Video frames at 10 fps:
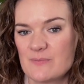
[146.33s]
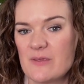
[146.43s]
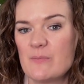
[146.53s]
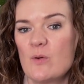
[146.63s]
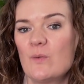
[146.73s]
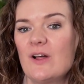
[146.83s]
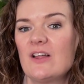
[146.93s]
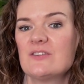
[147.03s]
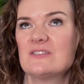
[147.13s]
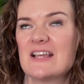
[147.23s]
people
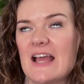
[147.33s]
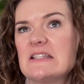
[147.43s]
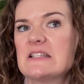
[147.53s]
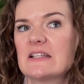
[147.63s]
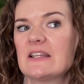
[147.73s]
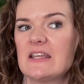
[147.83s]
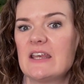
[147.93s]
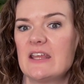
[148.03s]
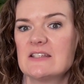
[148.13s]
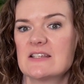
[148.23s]
will tend to lean
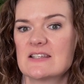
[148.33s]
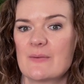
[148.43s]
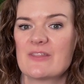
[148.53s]
into some